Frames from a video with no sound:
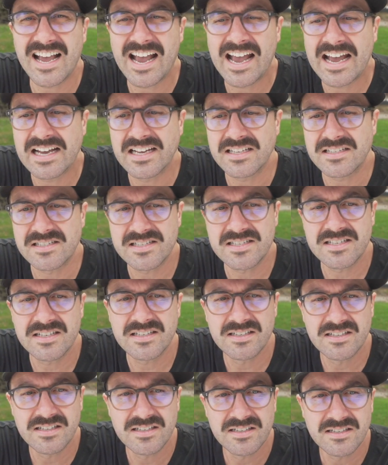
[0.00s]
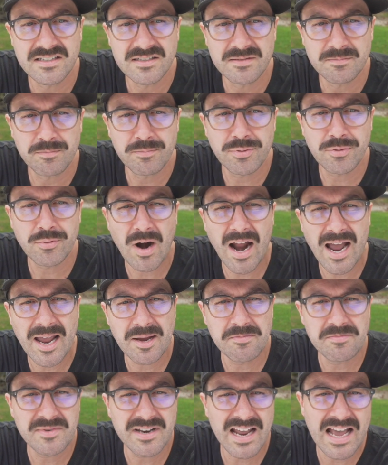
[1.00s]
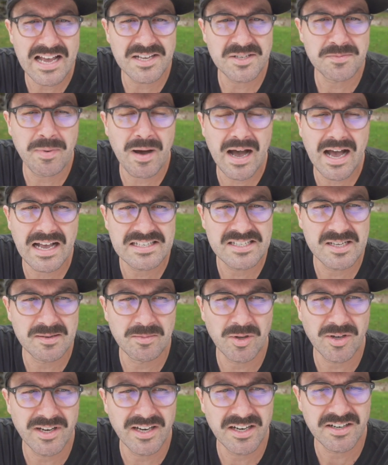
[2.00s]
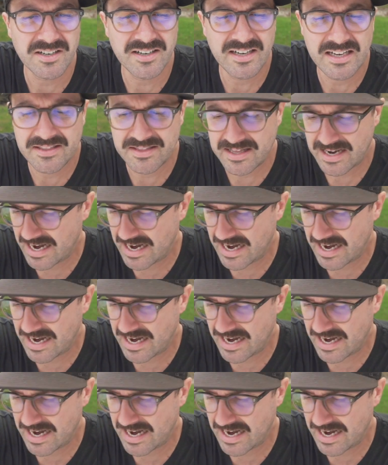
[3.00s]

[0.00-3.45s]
as primed as possible here in the